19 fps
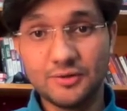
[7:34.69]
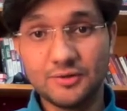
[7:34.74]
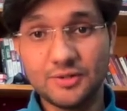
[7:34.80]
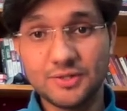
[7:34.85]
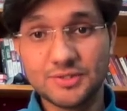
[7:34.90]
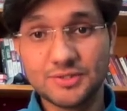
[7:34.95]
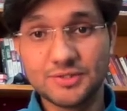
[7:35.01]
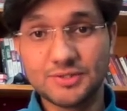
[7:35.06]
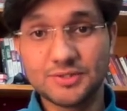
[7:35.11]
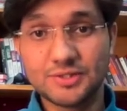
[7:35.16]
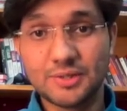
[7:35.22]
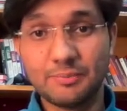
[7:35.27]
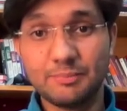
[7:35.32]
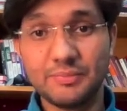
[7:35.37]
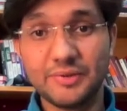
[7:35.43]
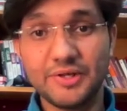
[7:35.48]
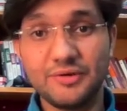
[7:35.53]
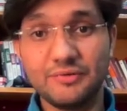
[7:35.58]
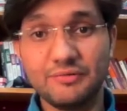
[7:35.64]
this
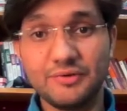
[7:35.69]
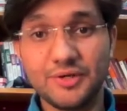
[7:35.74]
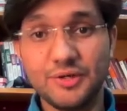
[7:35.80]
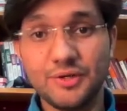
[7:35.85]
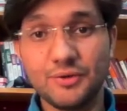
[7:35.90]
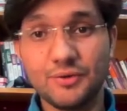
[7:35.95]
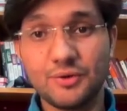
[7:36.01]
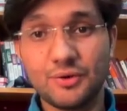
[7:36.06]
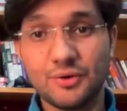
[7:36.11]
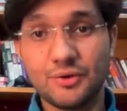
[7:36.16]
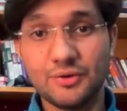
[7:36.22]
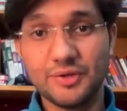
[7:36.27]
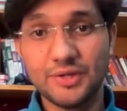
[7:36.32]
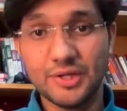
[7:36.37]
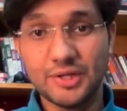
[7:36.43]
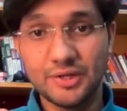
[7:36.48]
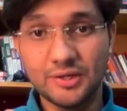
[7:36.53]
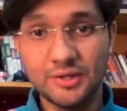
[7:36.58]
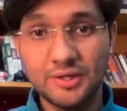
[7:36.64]
complete video on
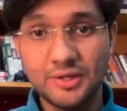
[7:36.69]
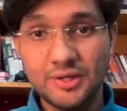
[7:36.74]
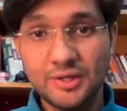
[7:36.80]
the